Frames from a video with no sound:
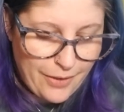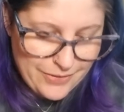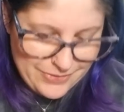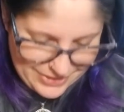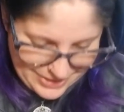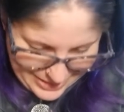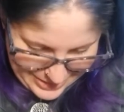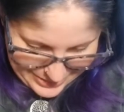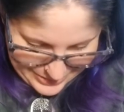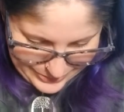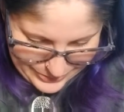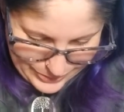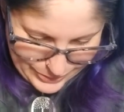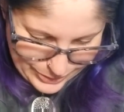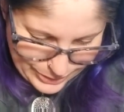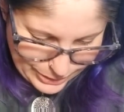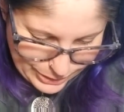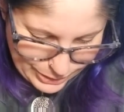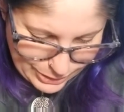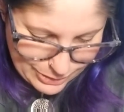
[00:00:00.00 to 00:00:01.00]
These are
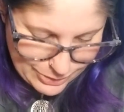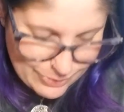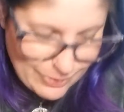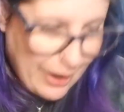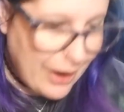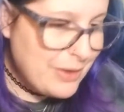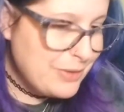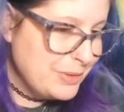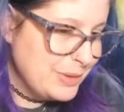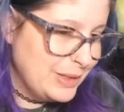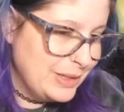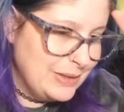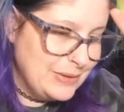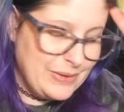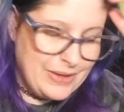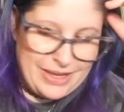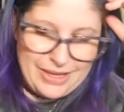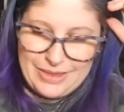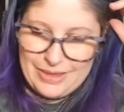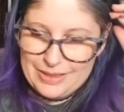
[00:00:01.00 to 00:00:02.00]
cute. I really
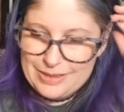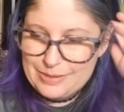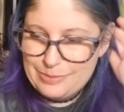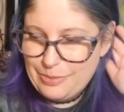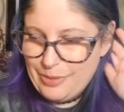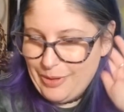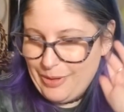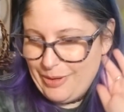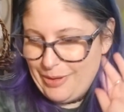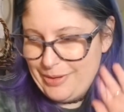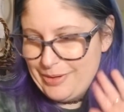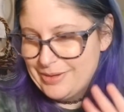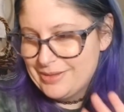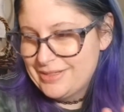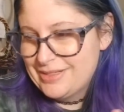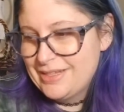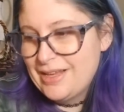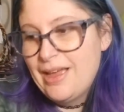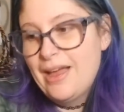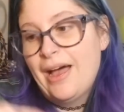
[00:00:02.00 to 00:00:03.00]
like this box.
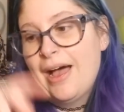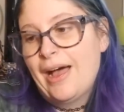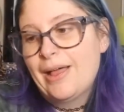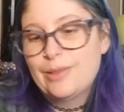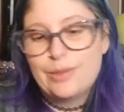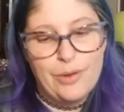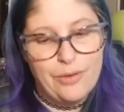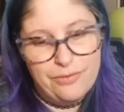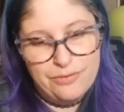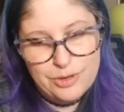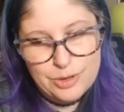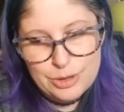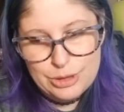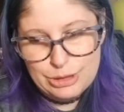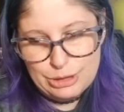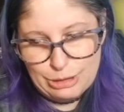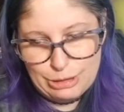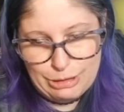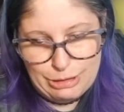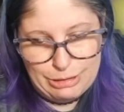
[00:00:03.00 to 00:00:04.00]
I love this
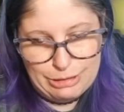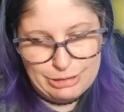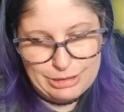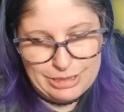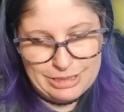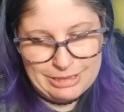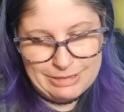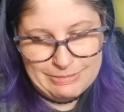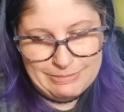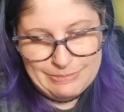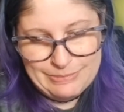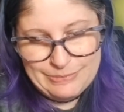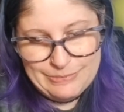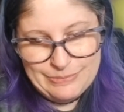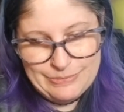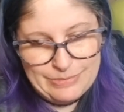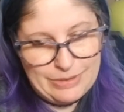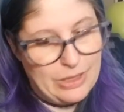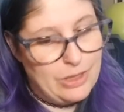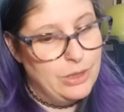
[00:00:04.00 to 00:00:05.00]
shirt.
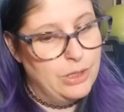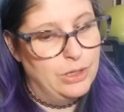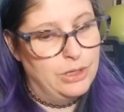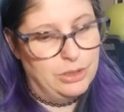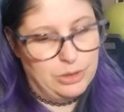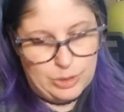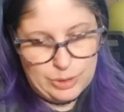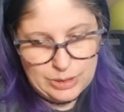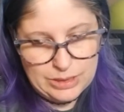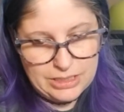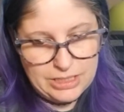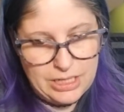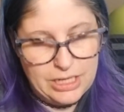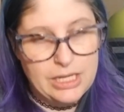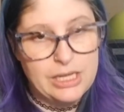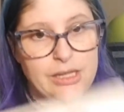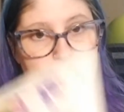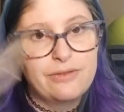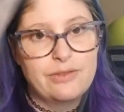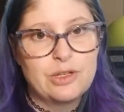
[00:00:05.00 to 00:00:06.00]
The girls are gonna
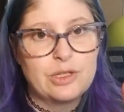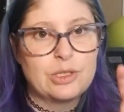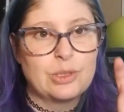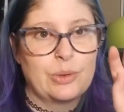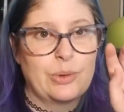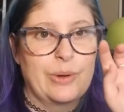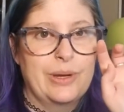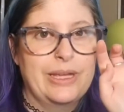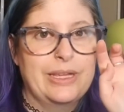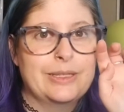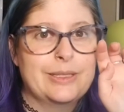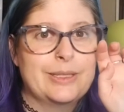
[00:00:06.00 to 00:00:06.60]
love their toys.